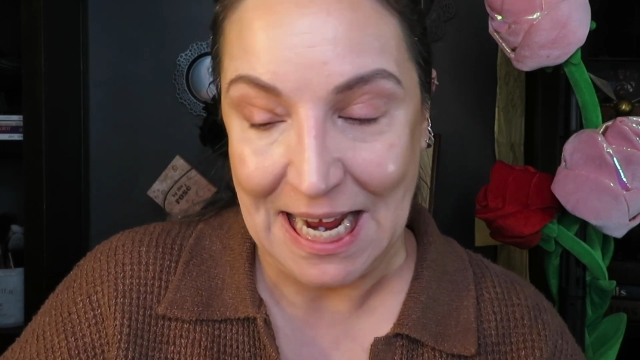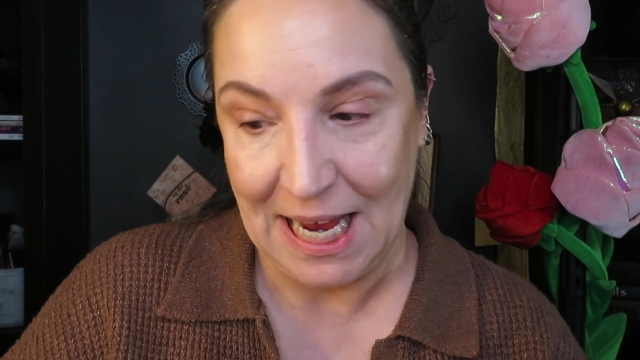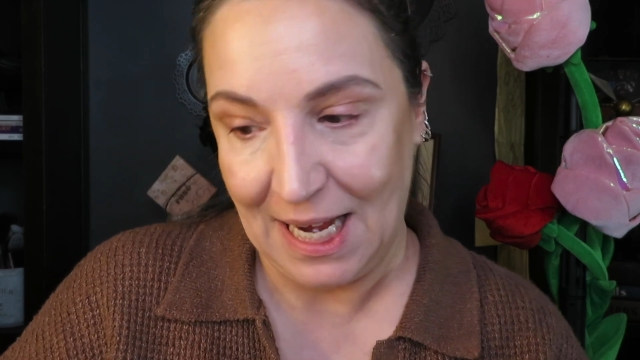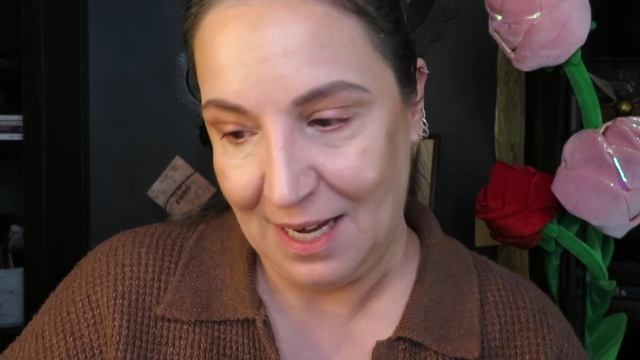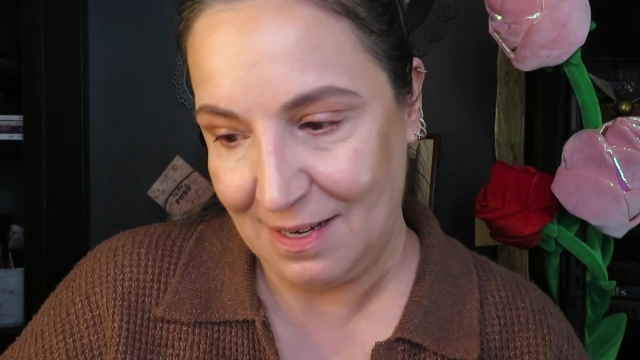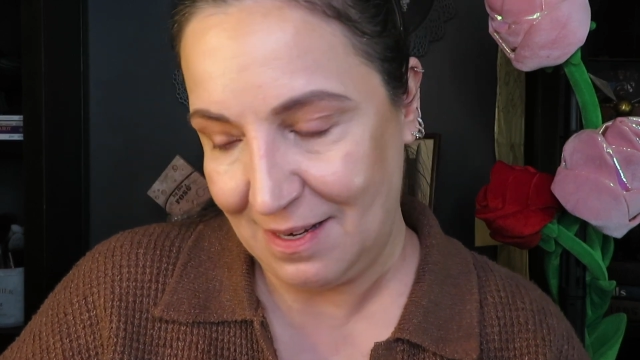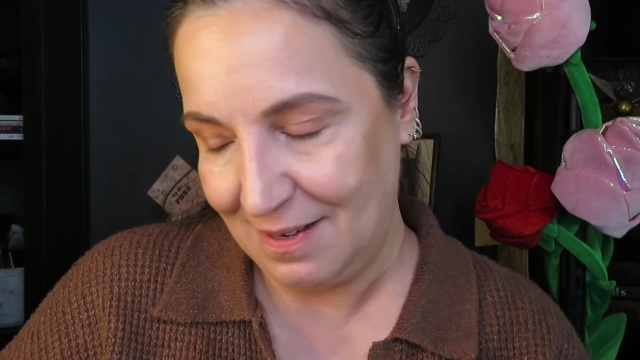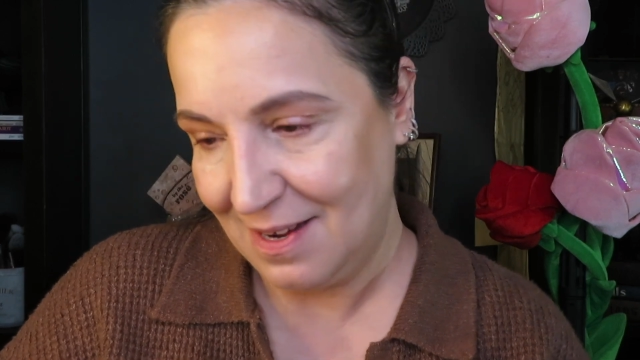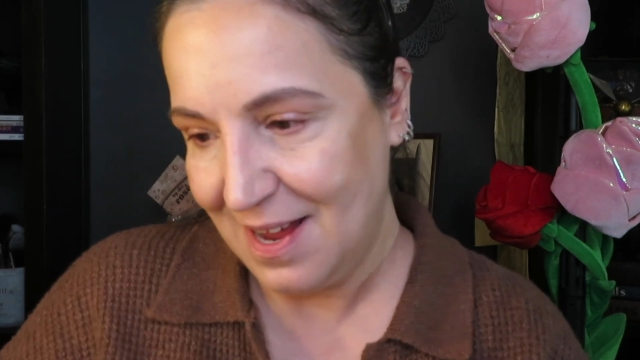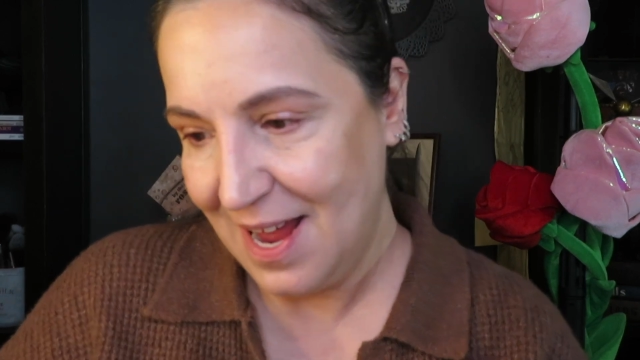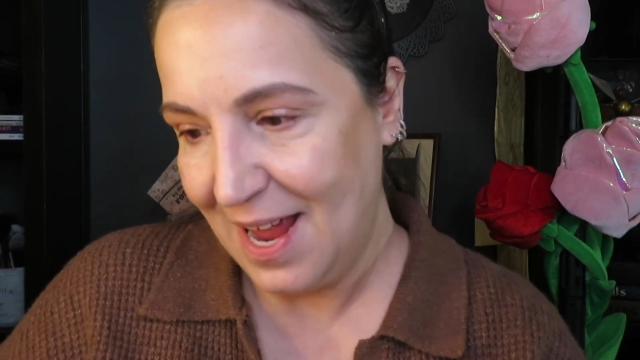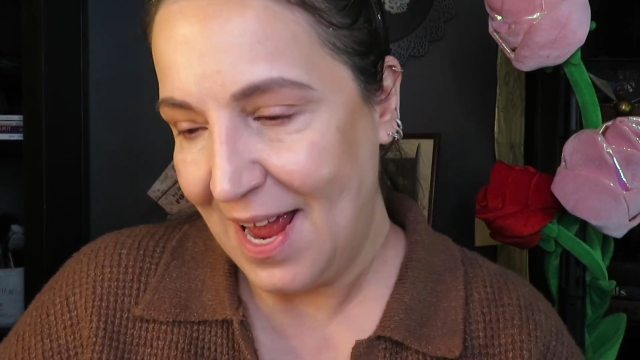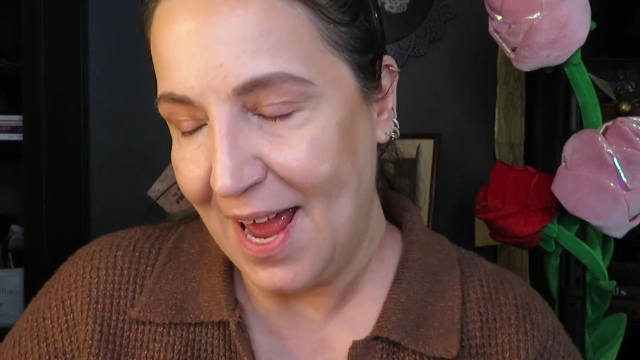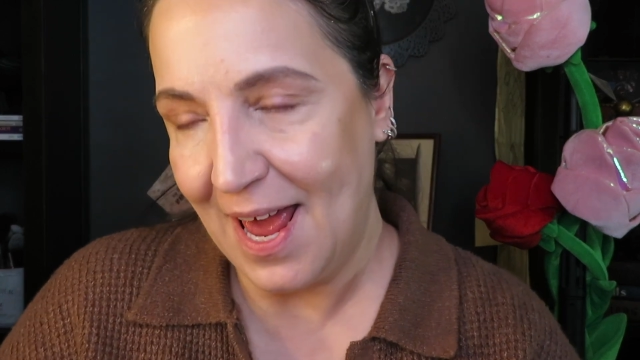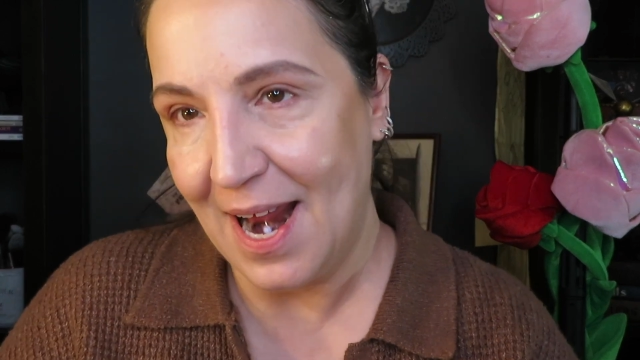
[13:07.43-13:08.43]
it
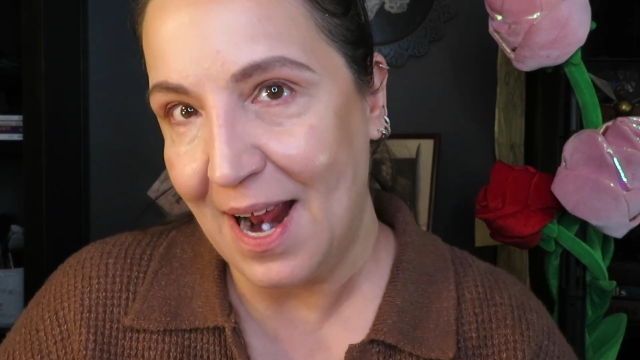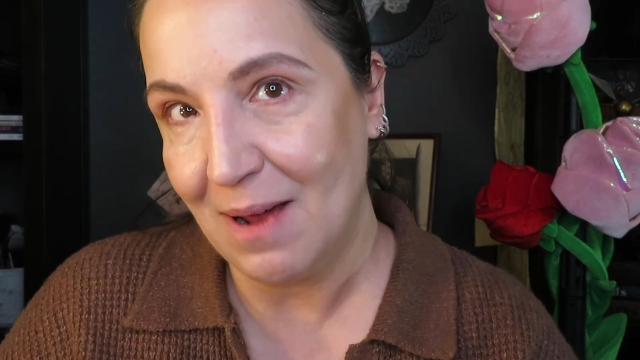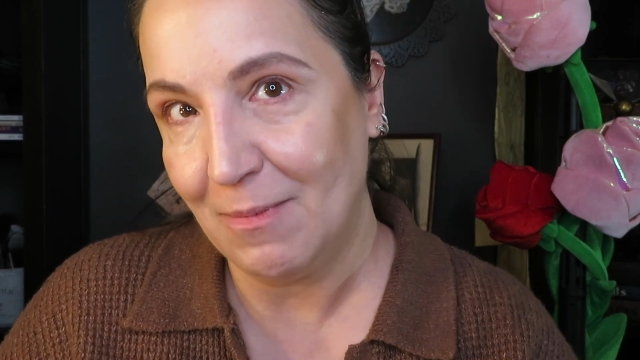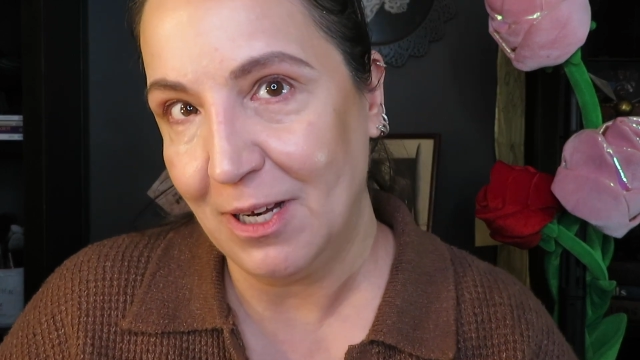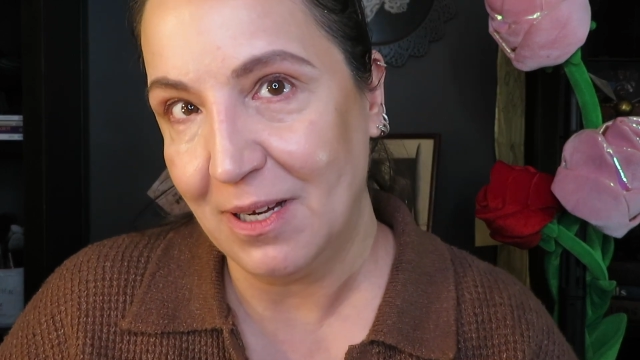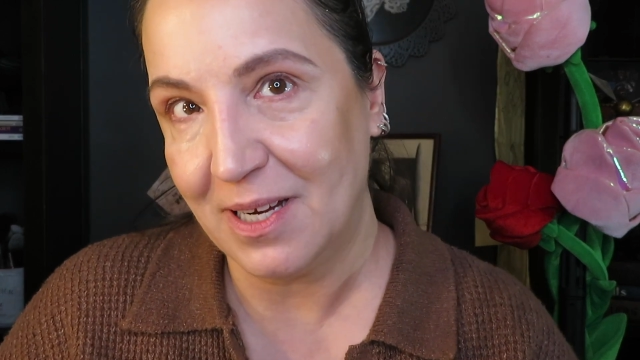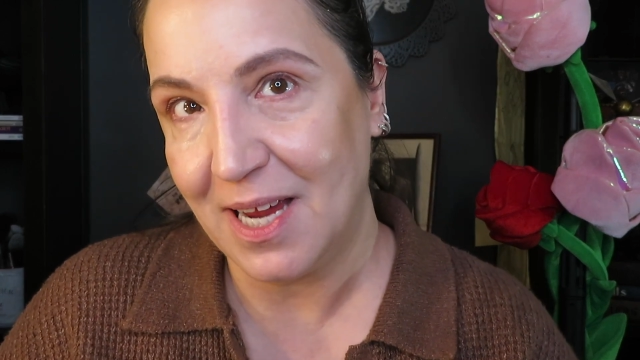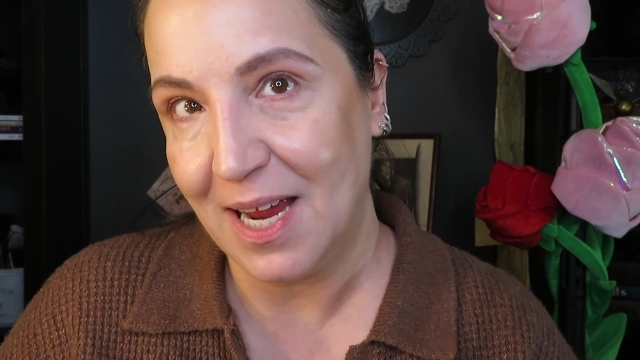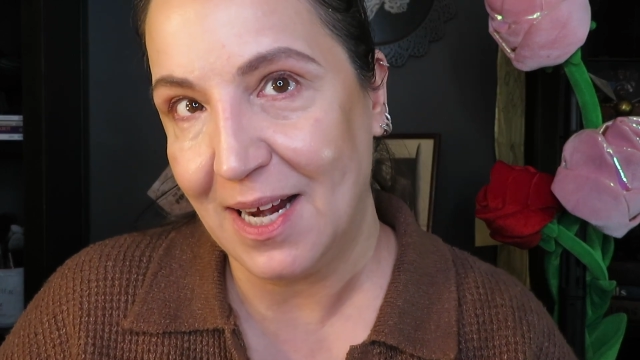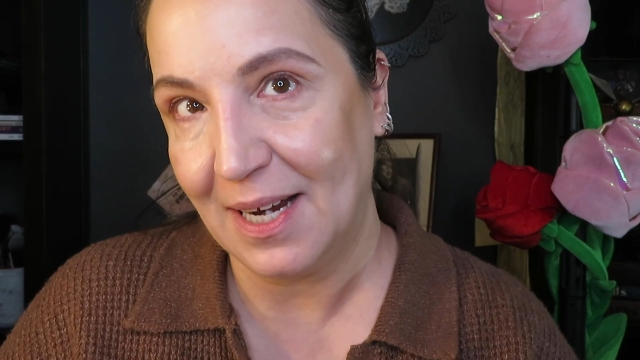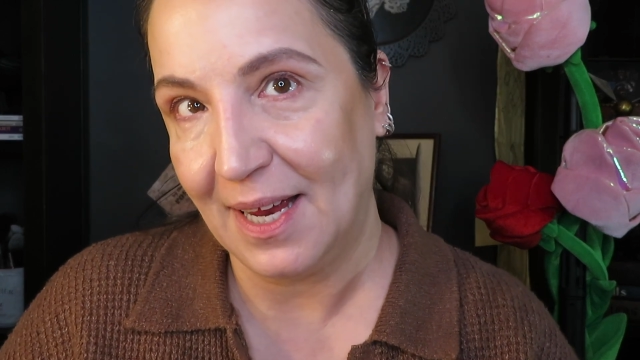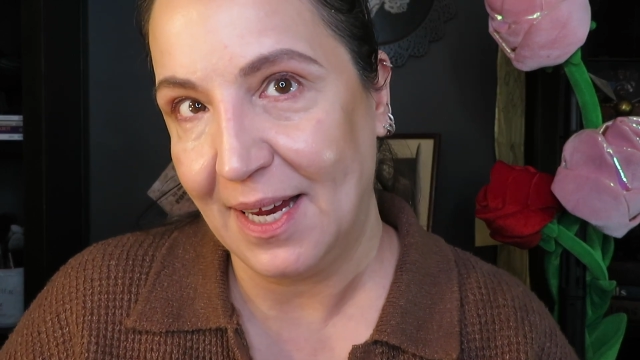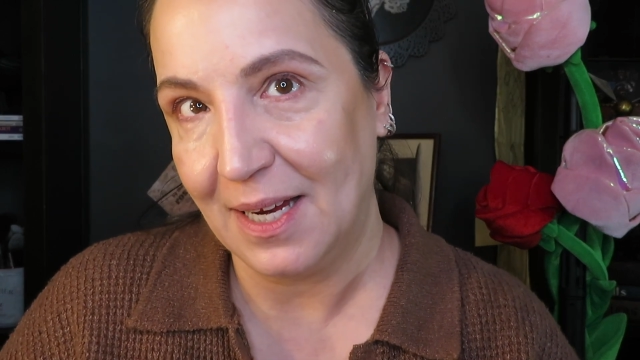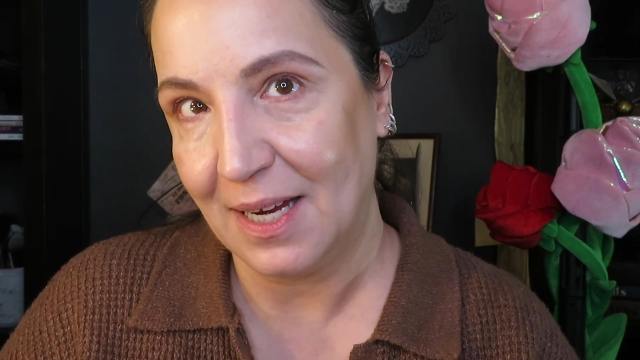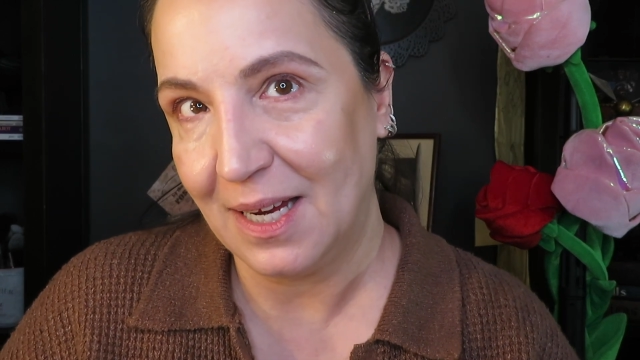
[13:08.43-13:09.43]
and I'm looking
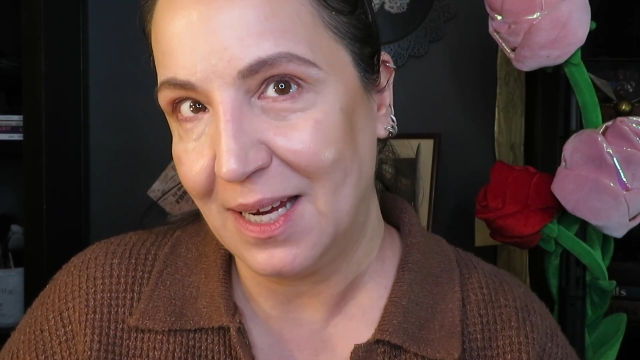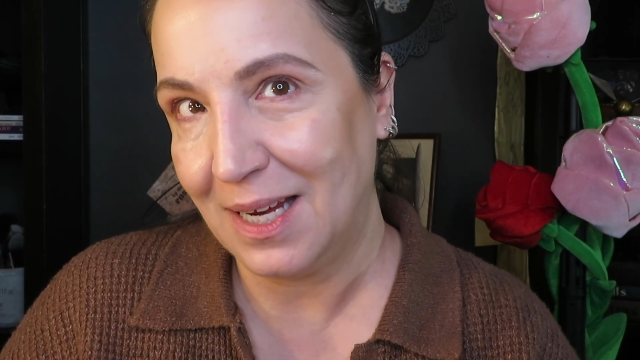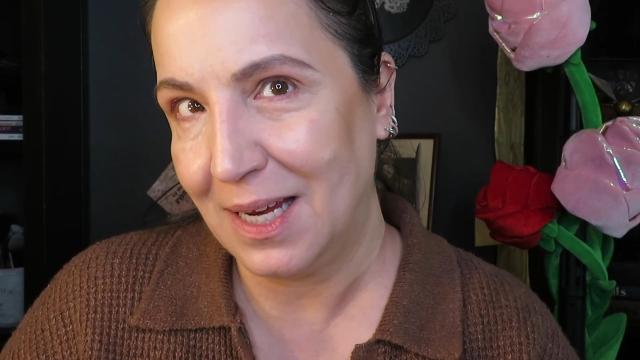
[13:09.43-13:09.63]
like,